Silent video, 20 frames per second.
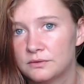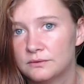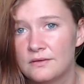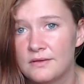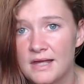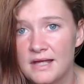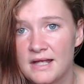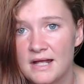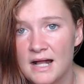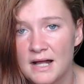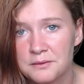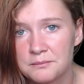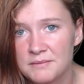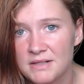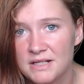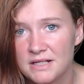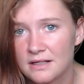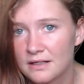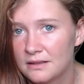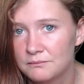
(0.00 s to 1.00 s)
They hadn't
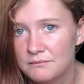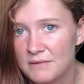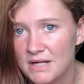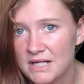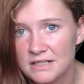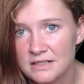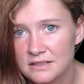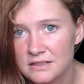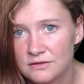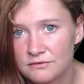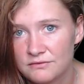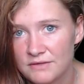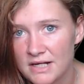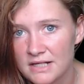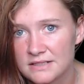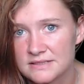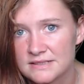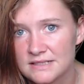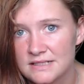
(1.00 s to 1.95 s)
make, made any arrests,